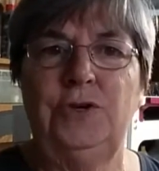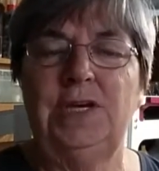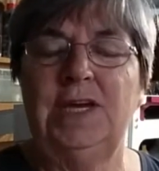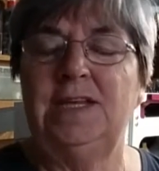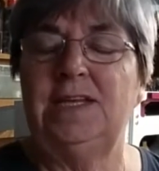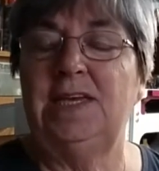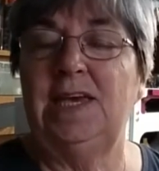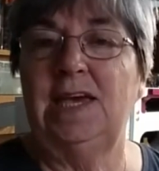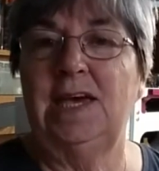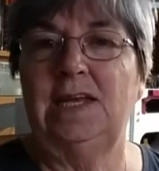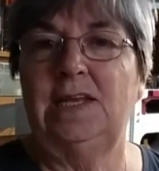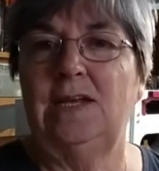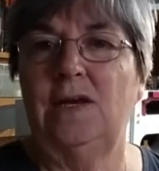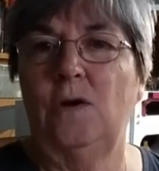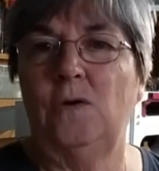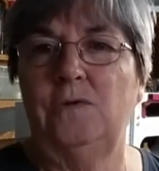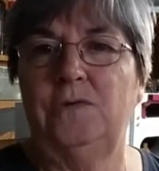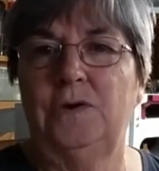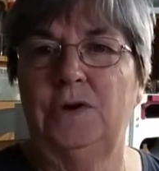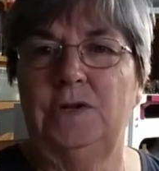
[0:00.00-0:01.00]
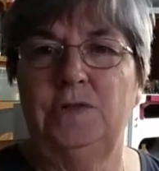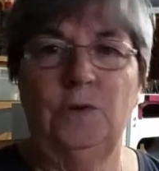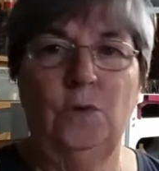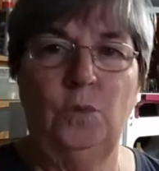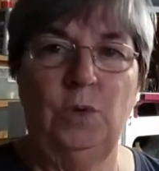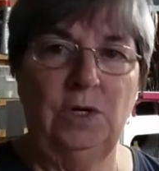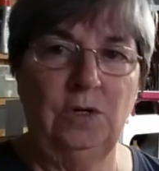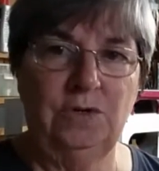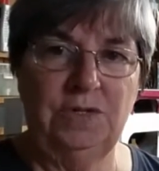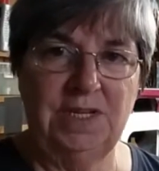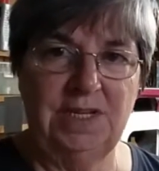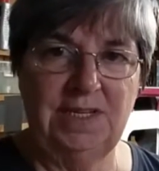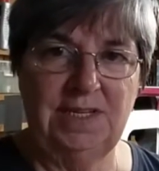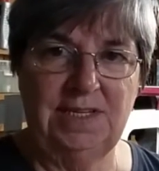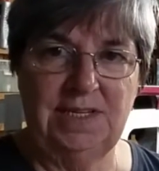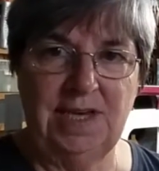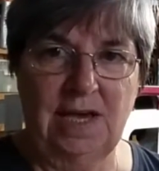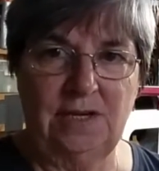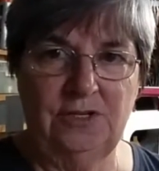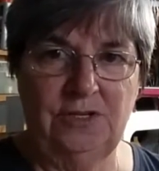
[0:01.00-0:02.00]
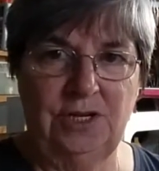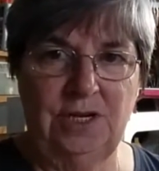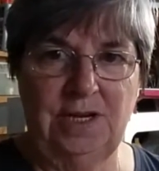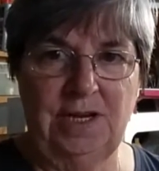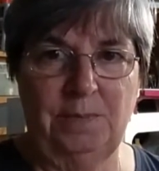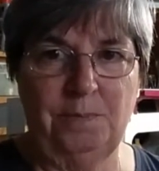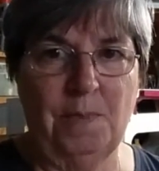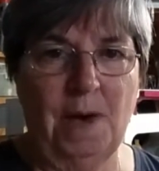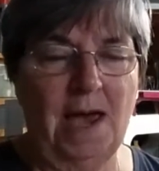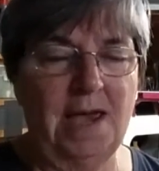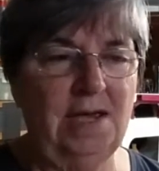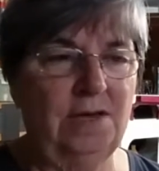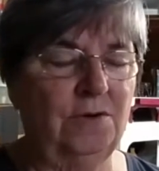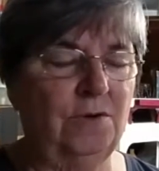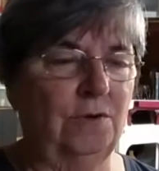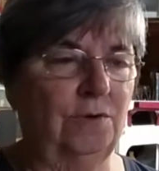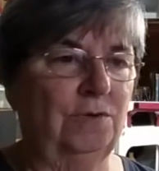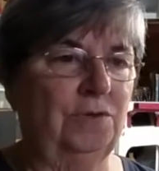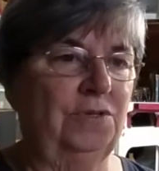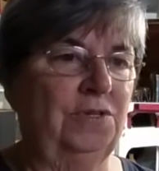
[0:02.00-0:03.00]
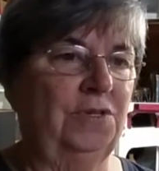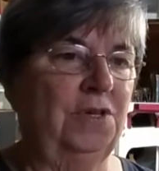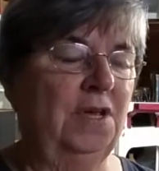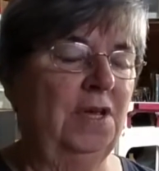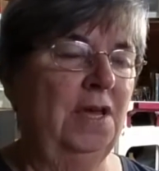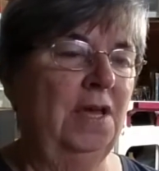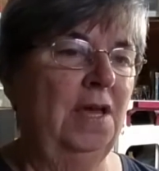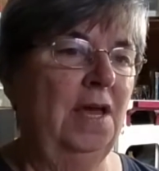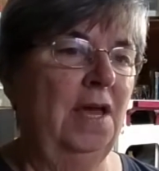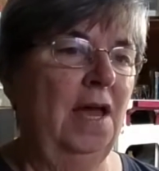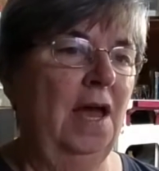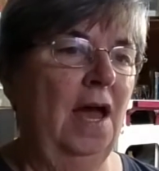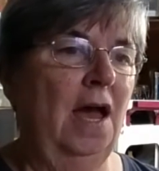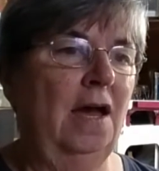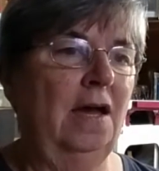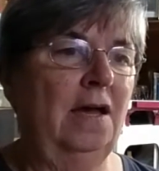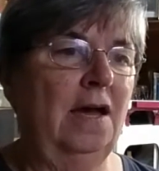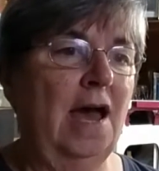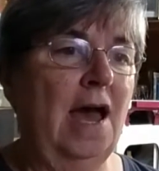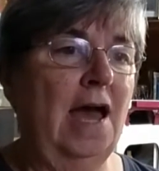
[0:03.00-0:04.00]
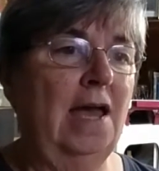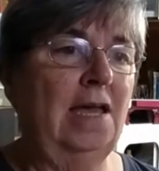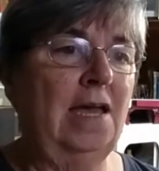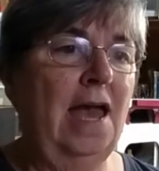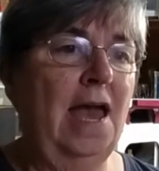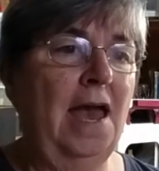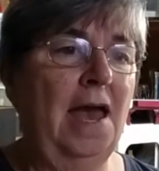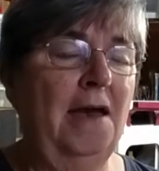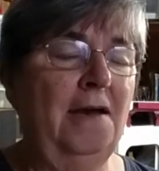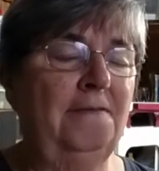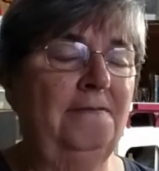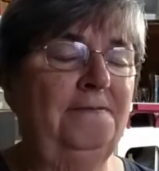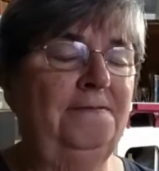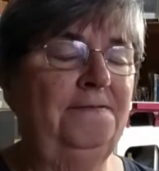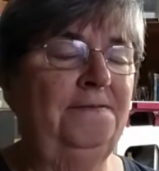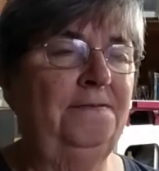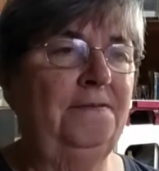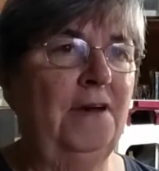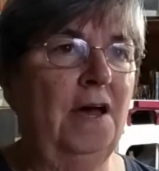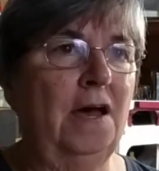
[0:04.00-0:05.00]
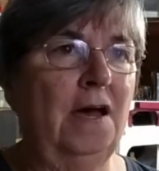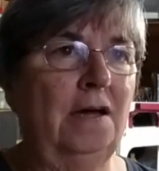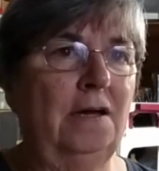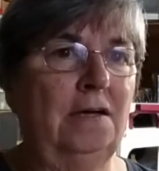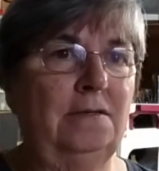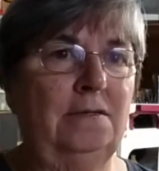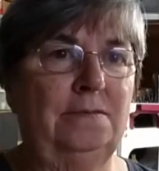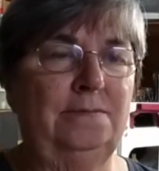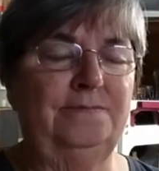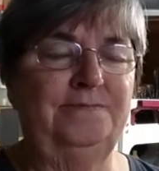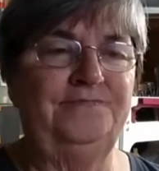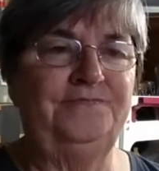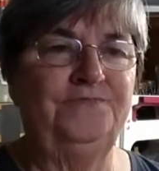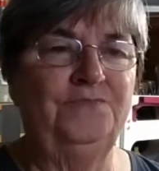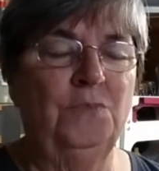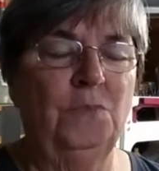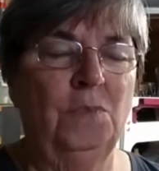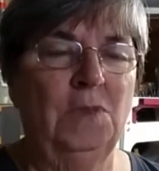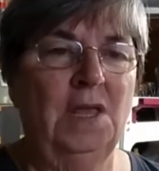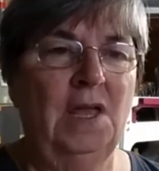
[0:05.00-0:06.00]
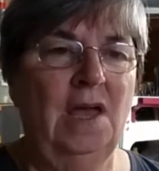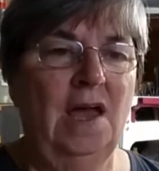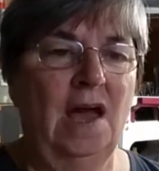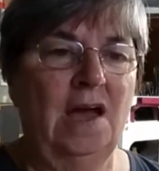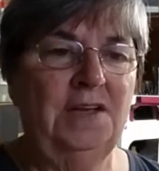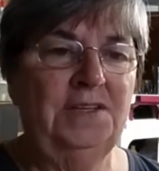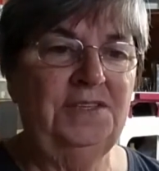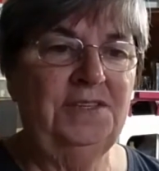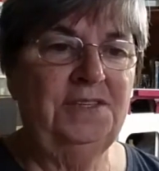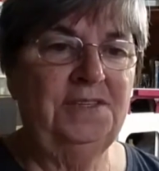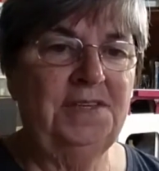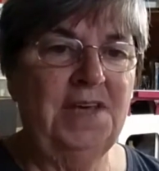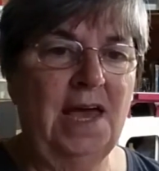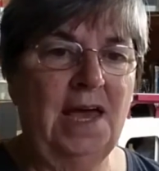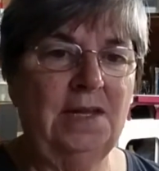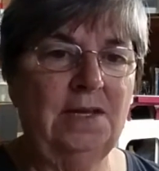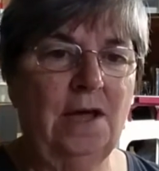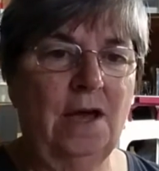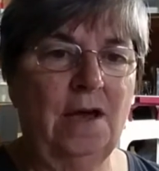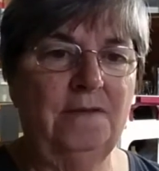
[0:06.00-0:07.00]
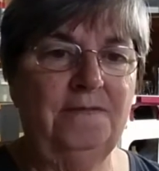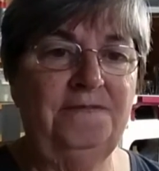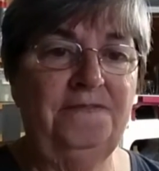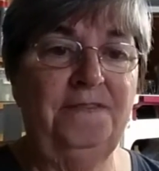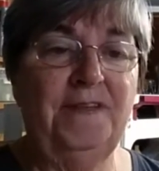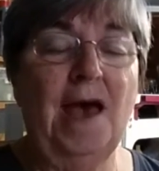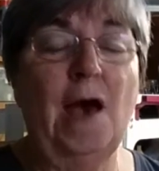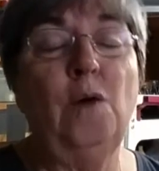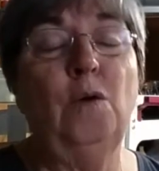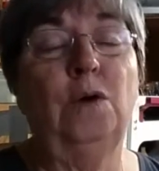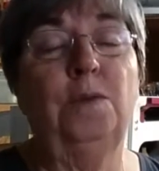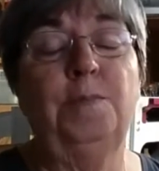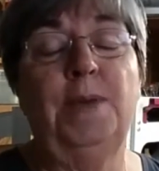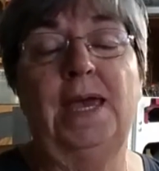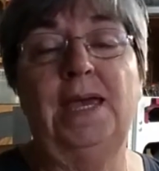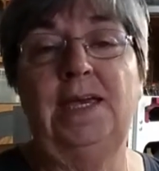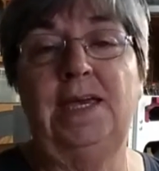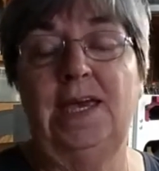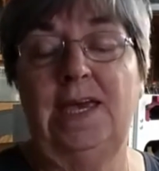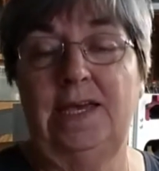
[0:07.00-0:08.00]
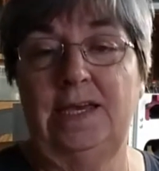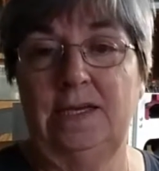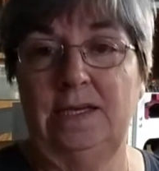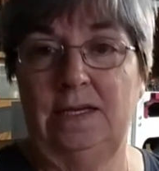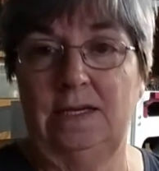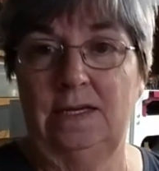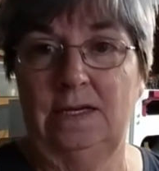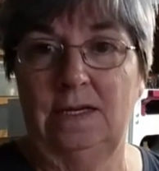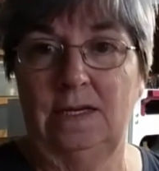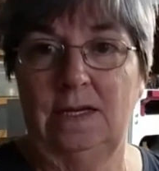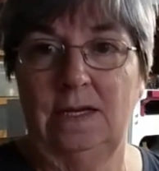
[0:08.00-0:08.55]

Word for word: you can get over in the Wilton section at Michael's. Uh, I have um, a set of flower making,